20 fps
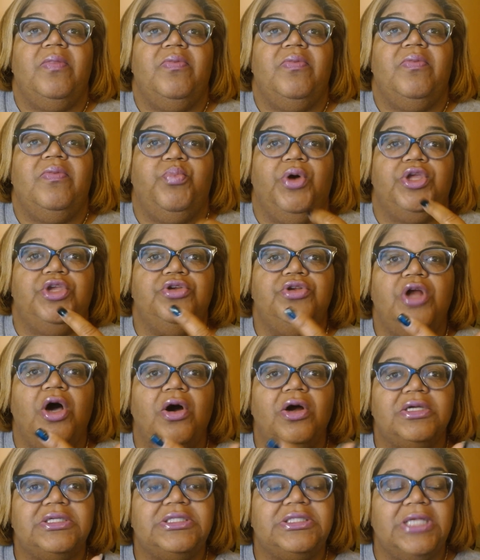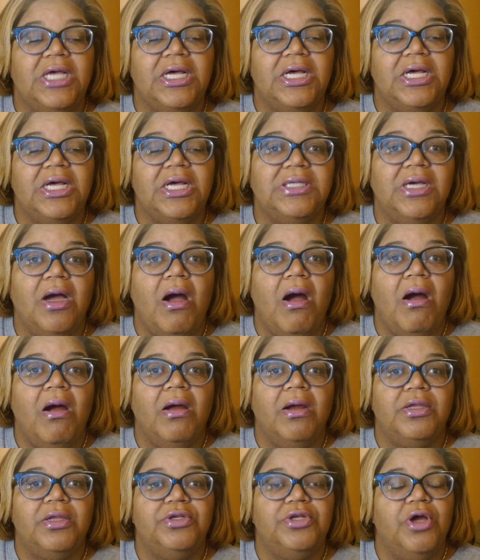Well, you know, her sons
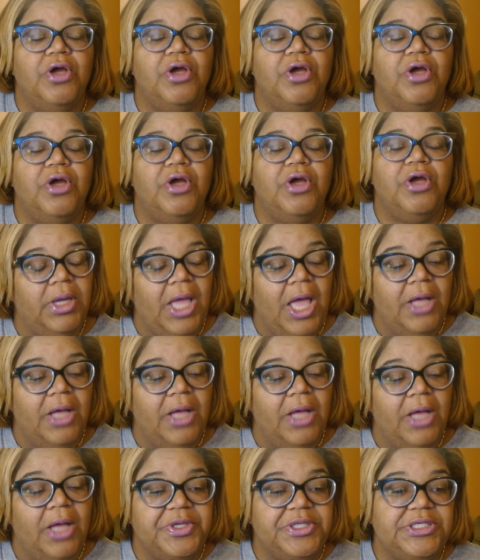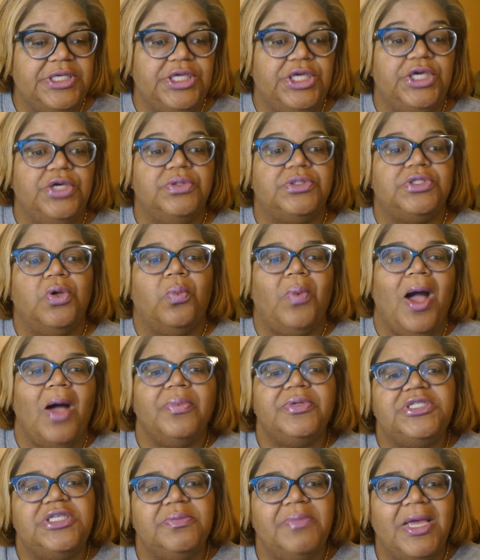are you know, LGBTQ. So why
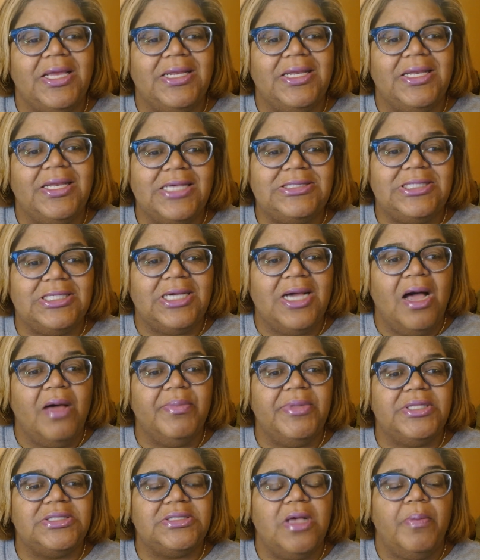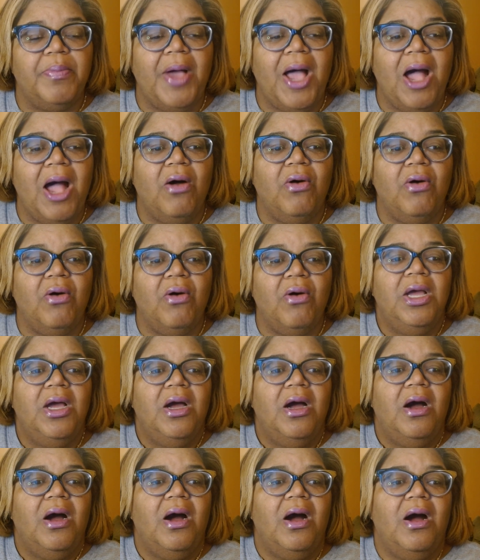would she make nasty comments about
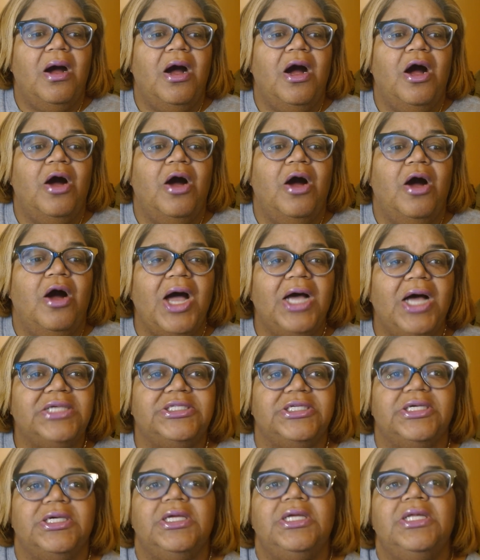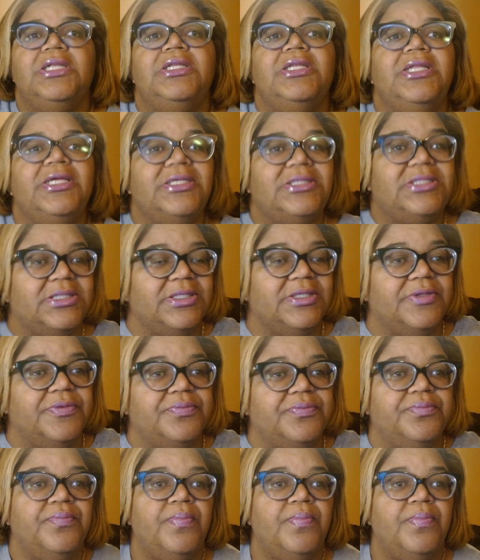Raja? Listen.